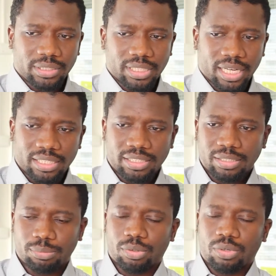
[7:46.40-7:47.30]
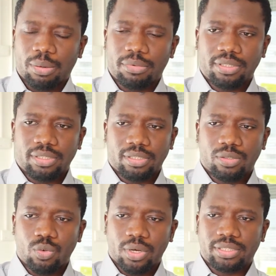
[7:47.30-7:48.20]
had in the program a girl
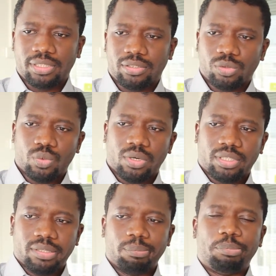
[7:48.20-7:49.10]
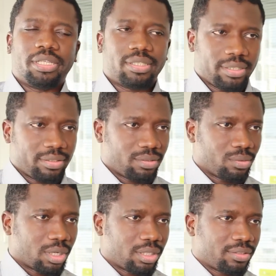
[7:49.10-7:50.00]
who wanted to work in buildings,
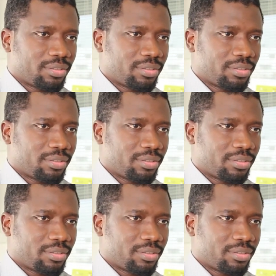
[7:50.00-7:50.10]
right?